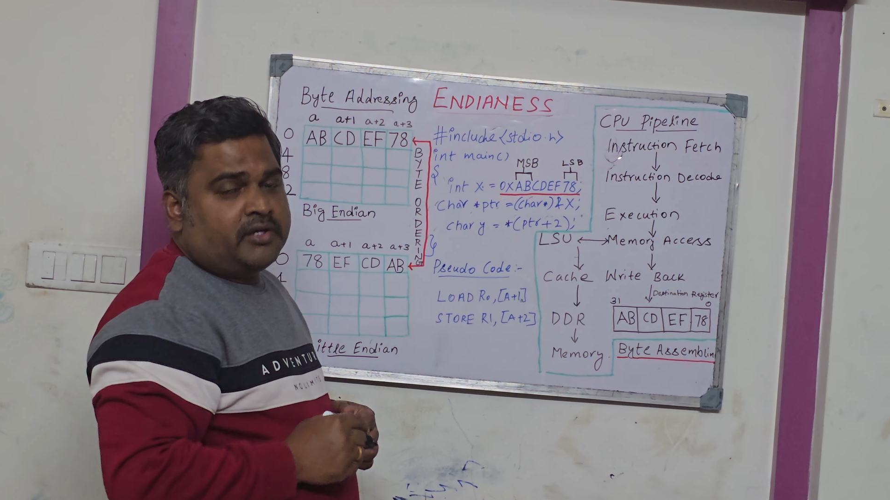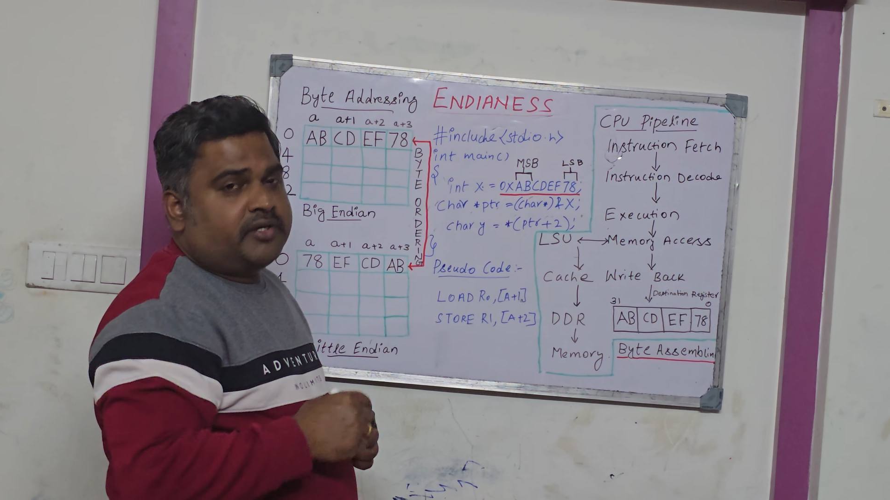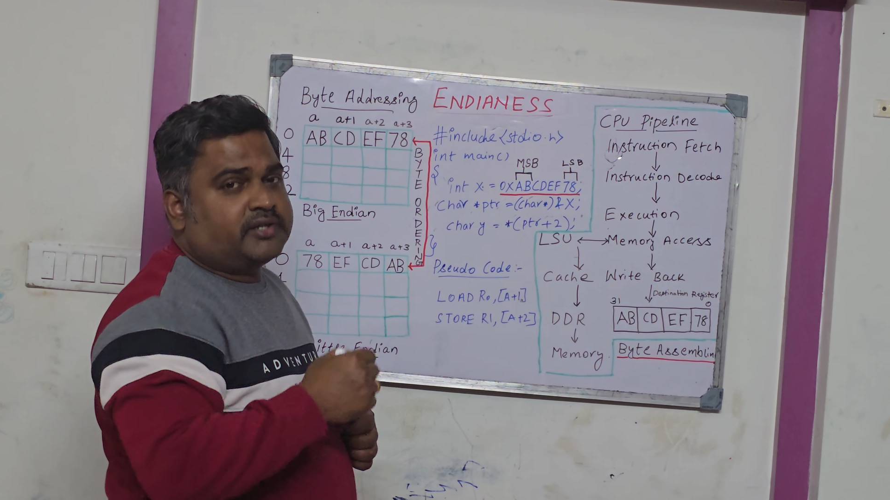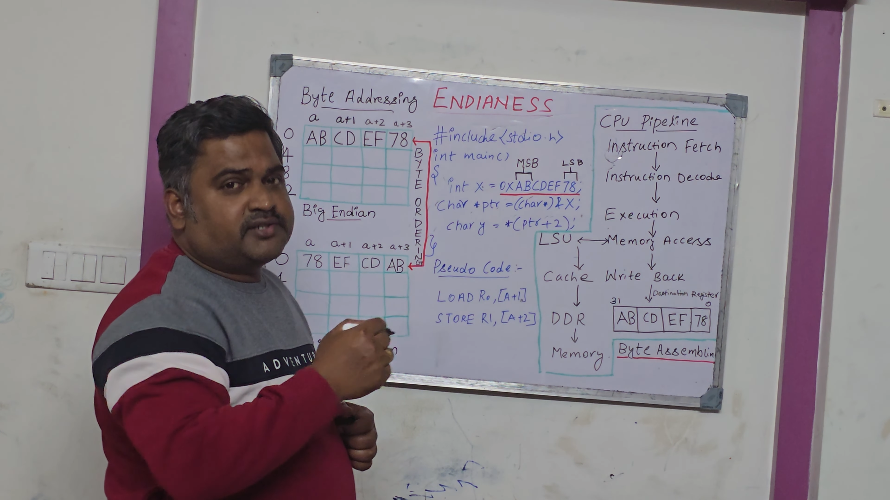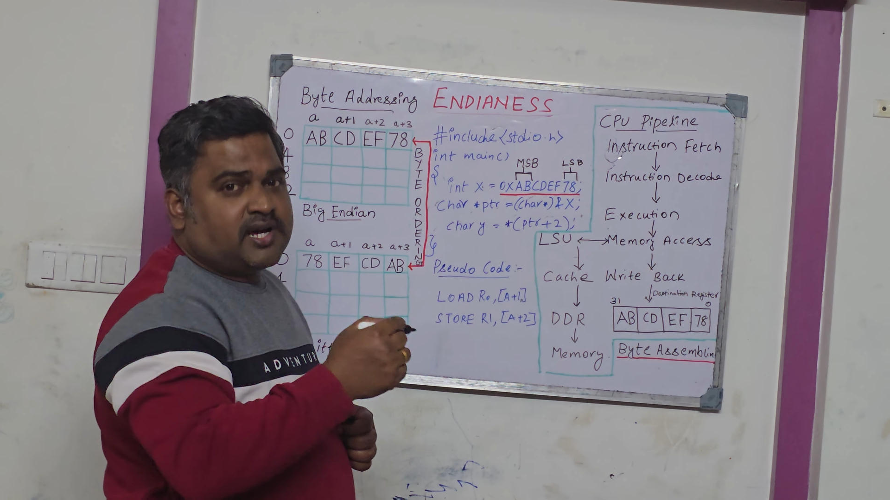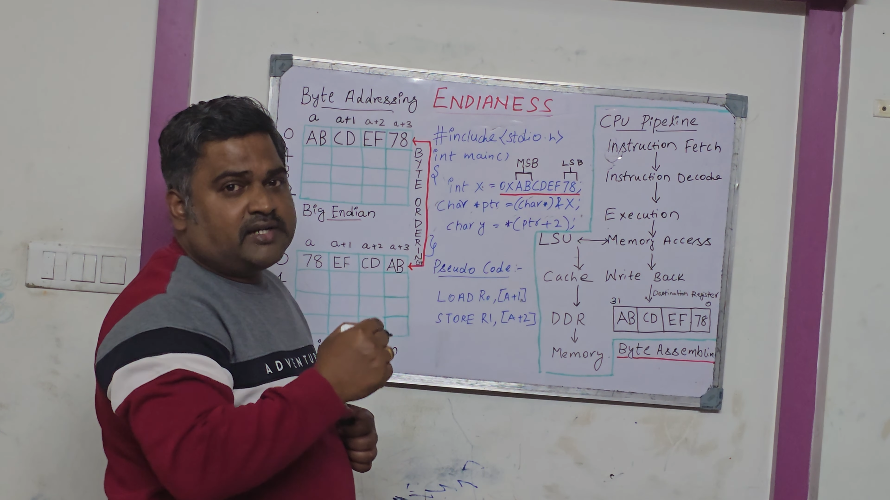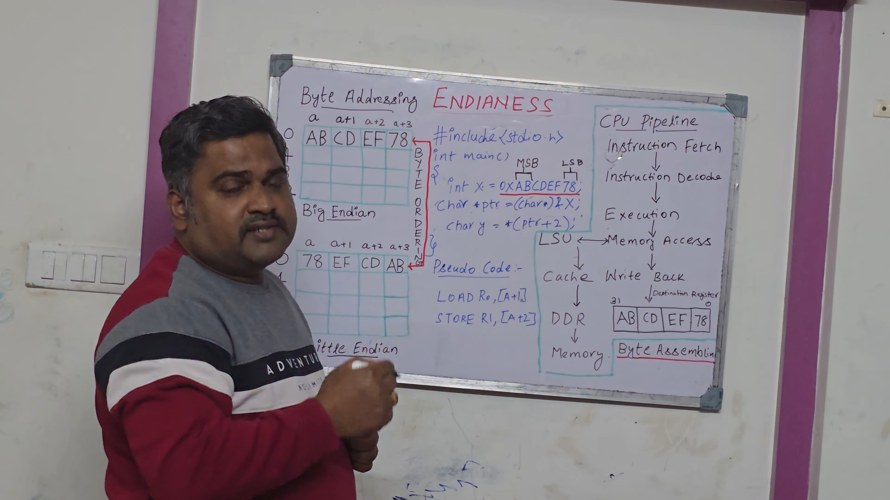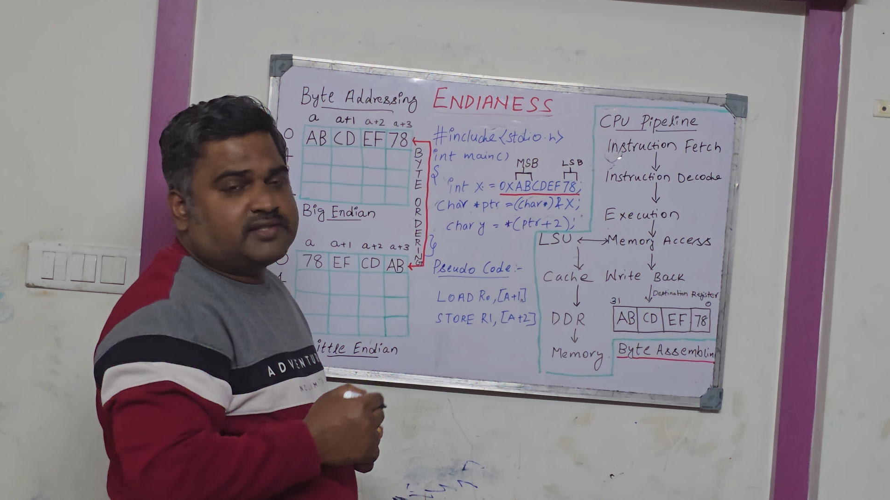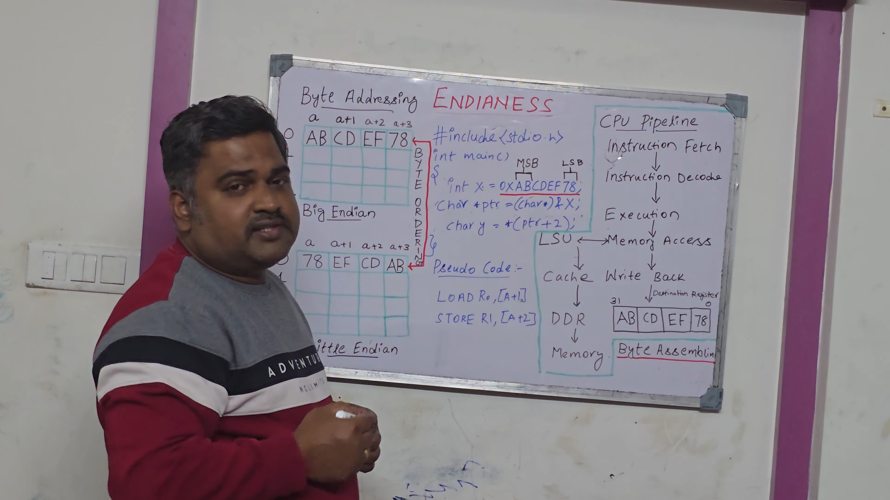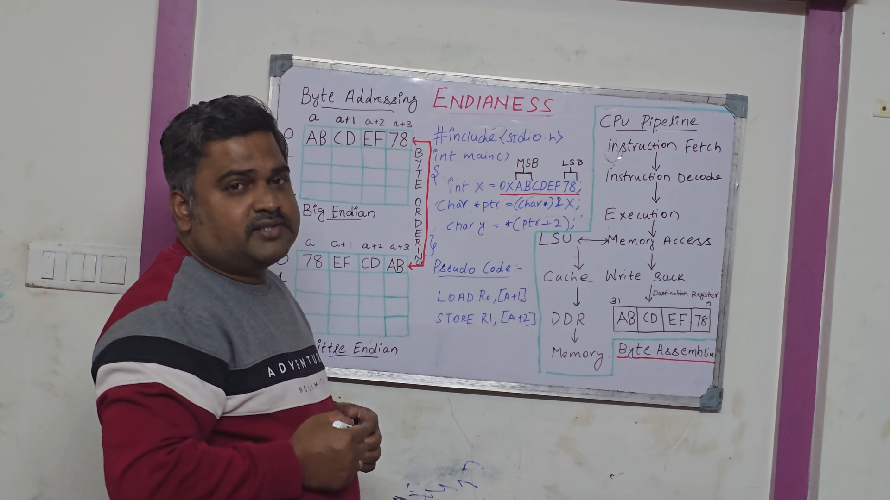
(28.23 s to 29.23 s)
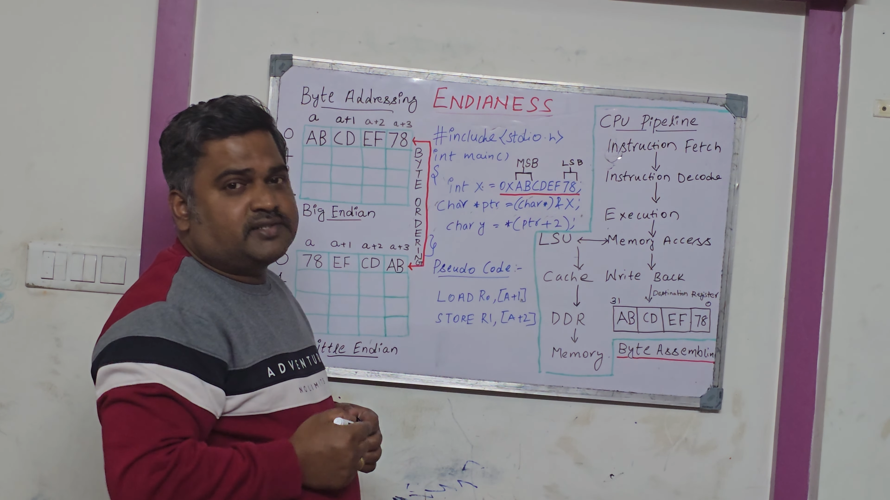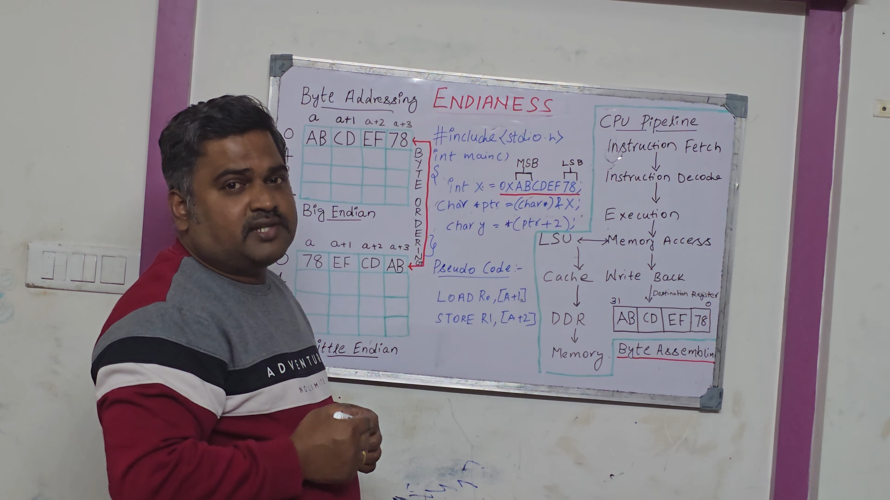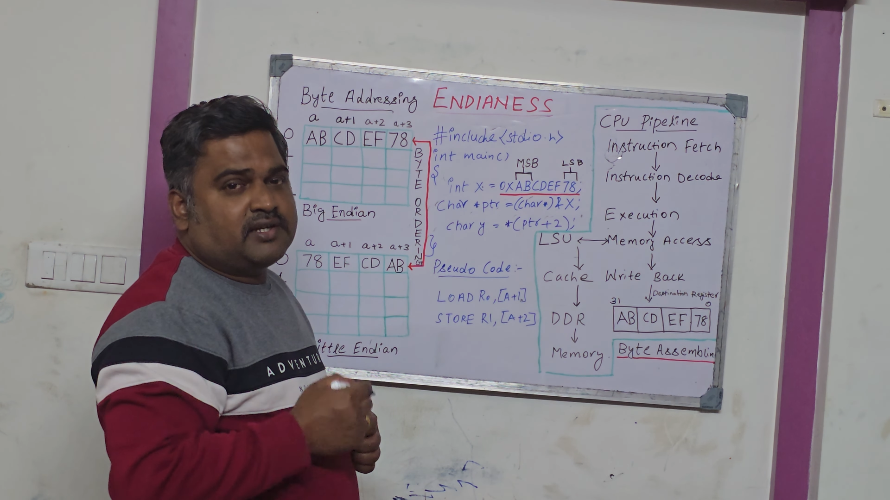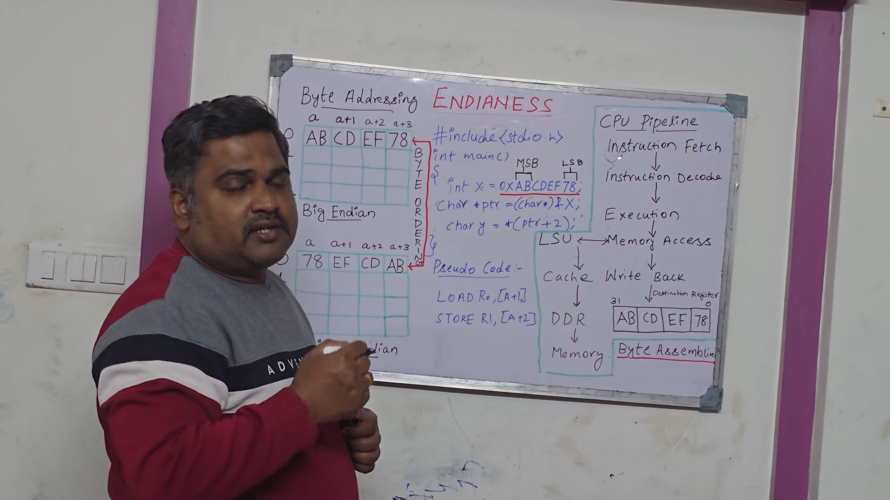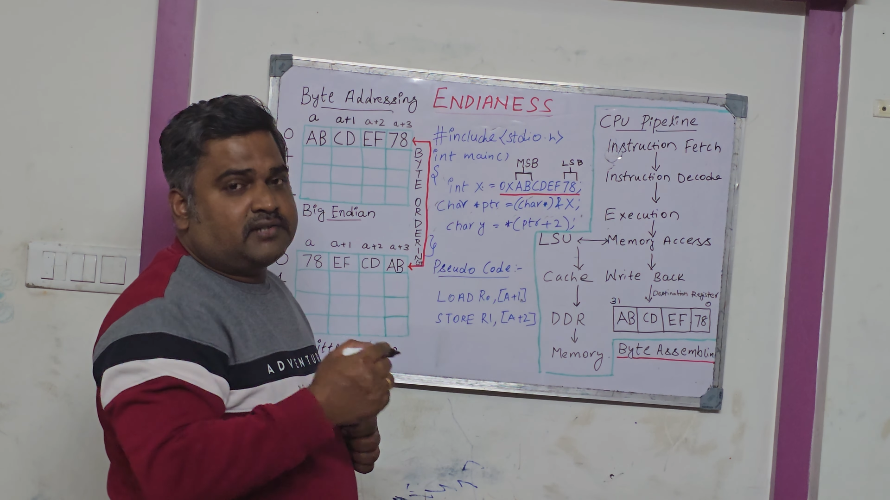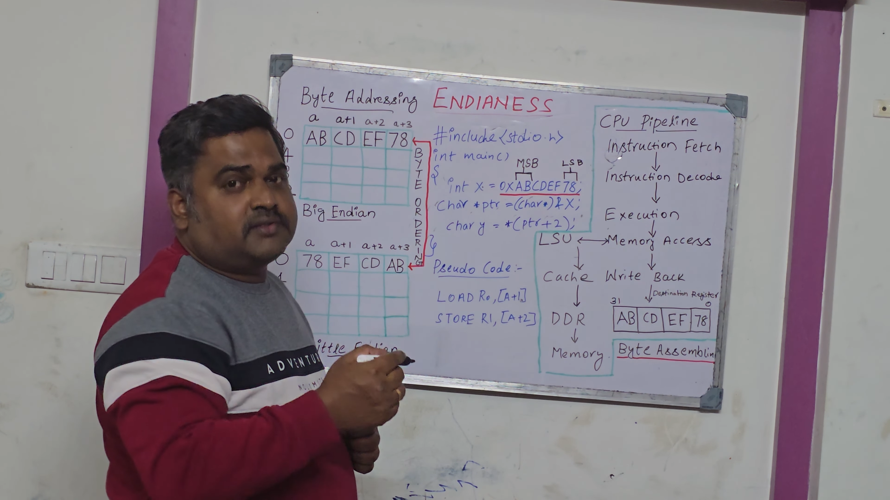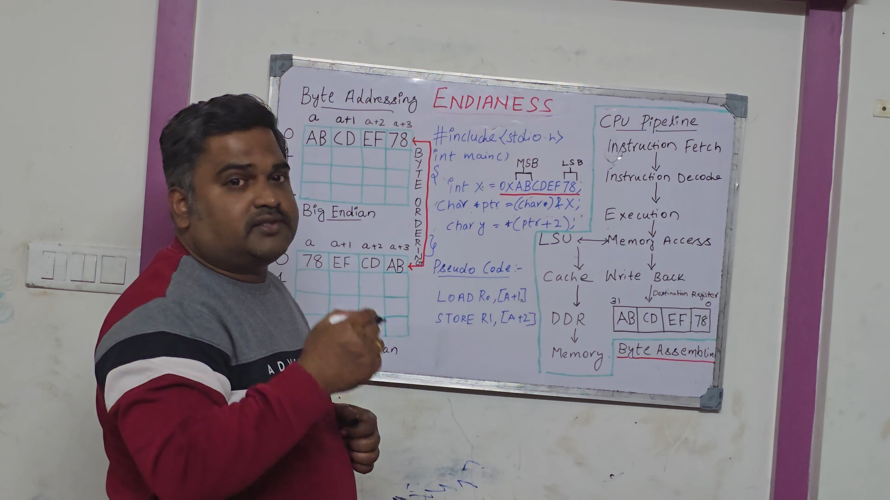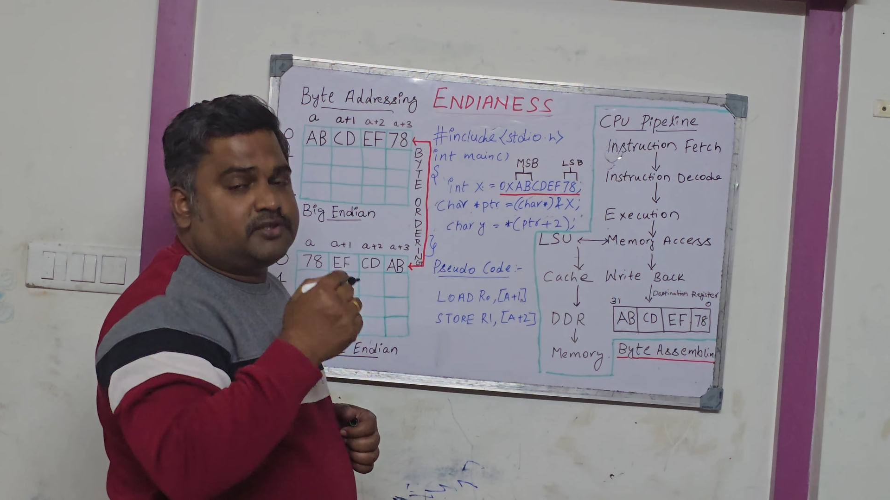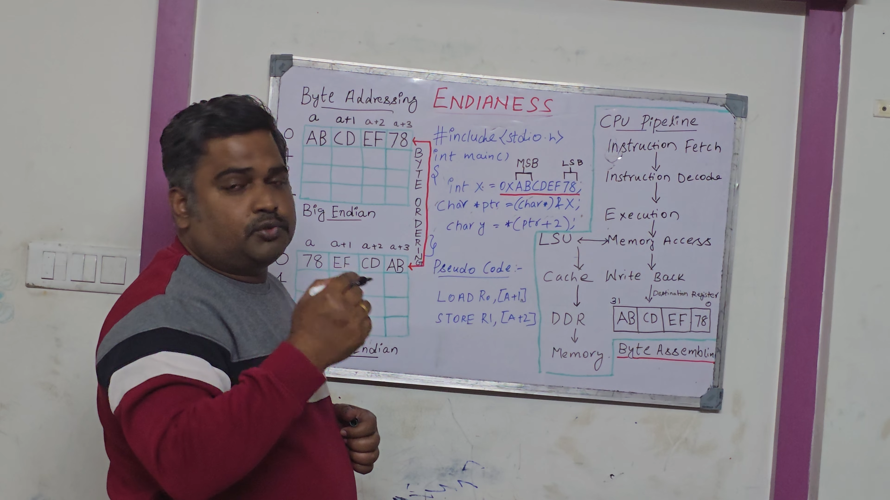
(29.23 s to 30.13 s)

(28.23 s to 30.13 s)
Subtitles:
your size is considered